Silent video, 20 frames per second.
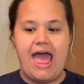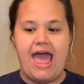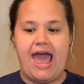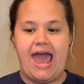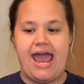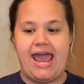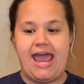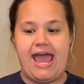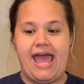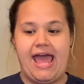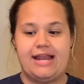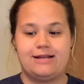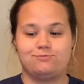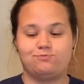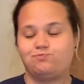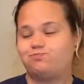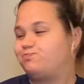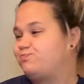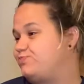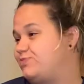and
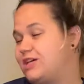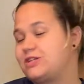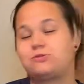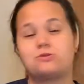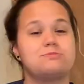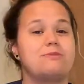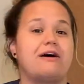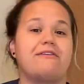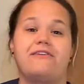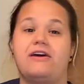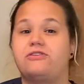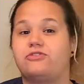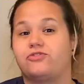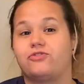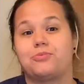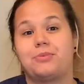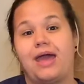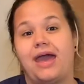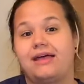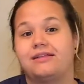this was my favorite
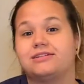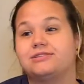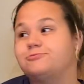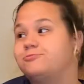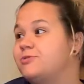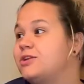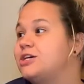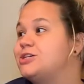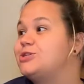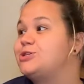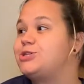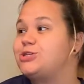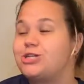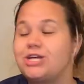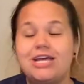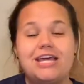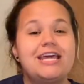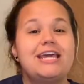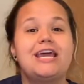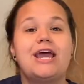from Caitlyn.
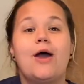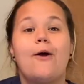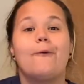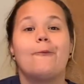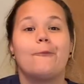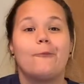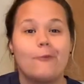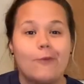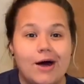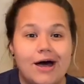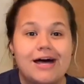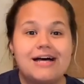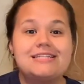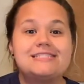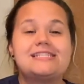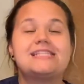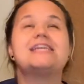She was